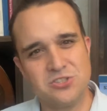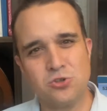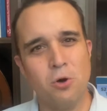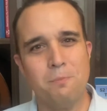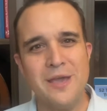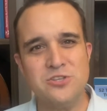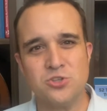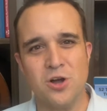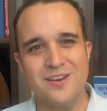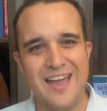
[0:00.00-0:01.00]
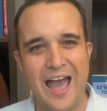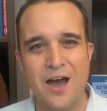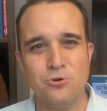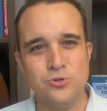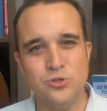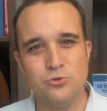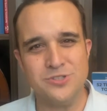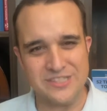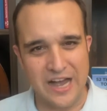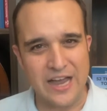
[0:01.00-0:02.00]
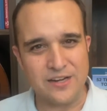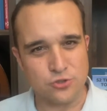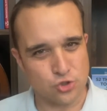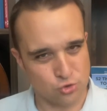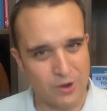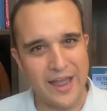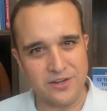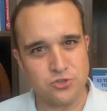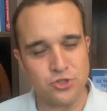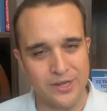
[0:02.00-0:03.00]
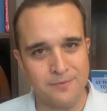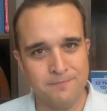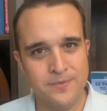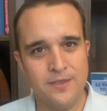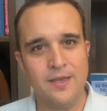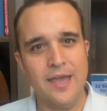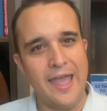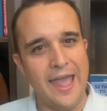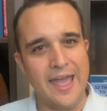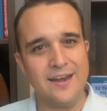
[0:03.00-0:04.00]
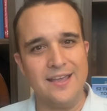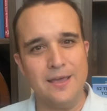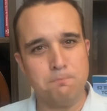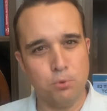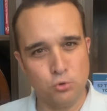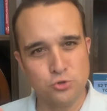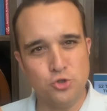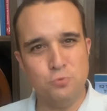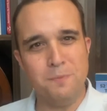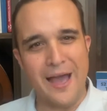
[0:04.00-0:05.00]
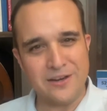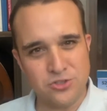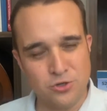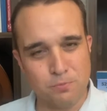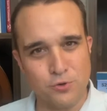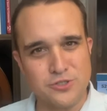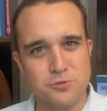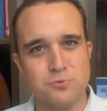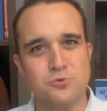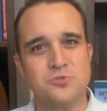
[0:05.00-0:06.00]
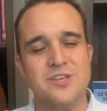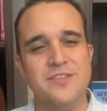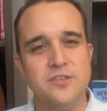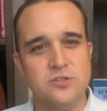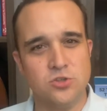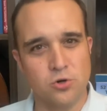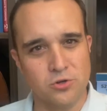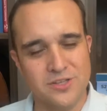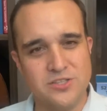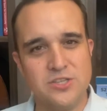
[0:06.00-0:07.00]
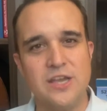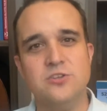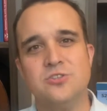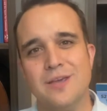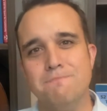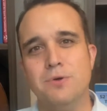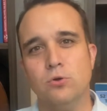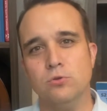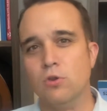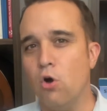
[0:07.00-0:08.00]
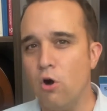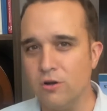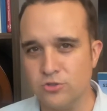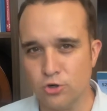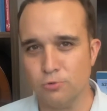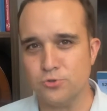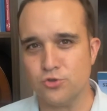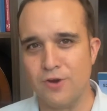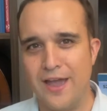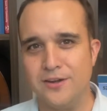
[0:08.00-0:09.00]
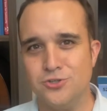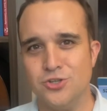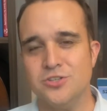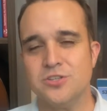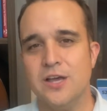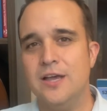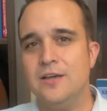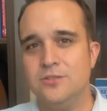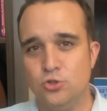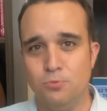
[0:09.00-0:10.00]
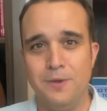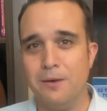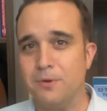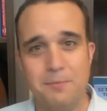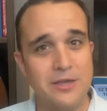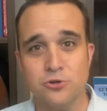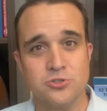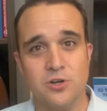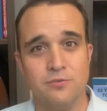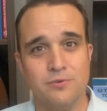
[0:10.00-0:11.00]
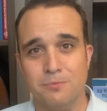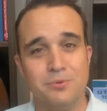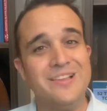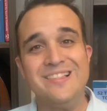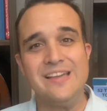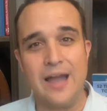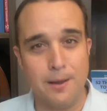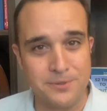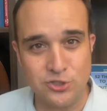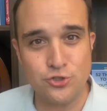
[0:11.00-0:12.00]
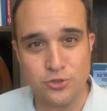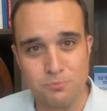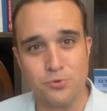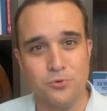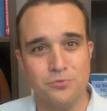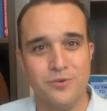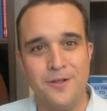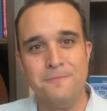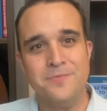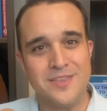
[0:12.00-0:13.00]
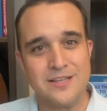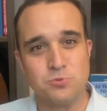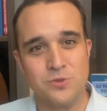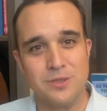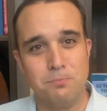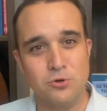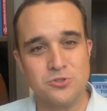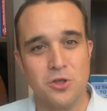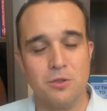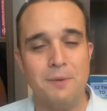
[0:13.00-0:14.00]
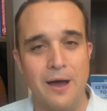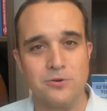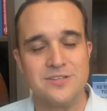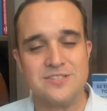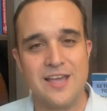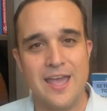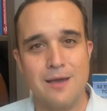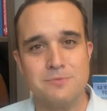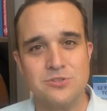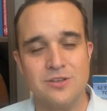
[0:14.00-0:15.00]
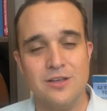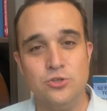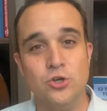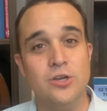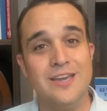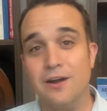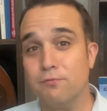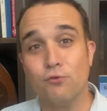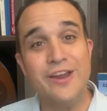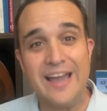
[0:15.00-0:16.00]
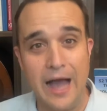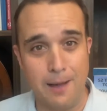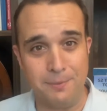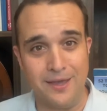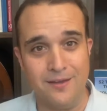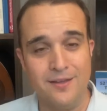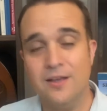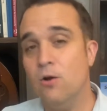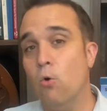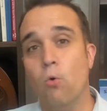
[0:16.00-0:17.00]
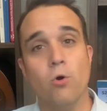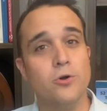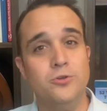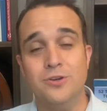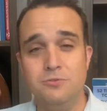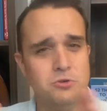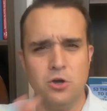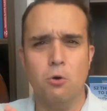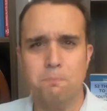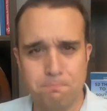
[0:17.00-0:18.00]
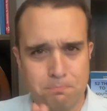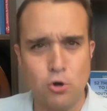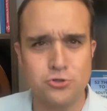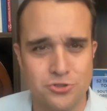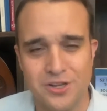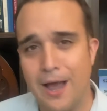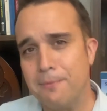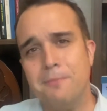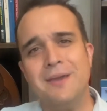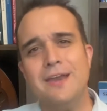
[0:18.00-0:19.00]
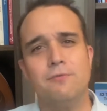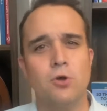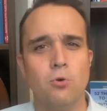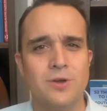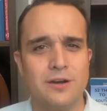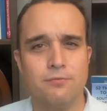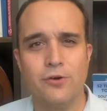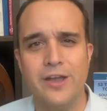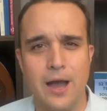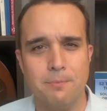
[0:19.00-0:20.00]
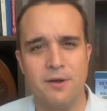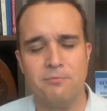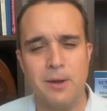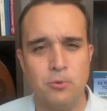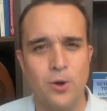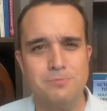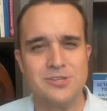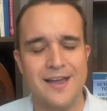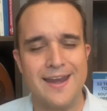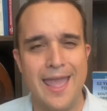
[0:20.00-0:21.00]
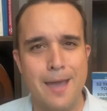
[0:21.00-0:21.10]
is all based on how do you design a strategy? and it pulls you back to your principles in these early stages and build long-term strategies to be able to make yourself completely competition proof. That's what the book's all about. It's Amazon, uh, you get a free copy or you, you go purchase a copy, but get a, go get a free copy off my website,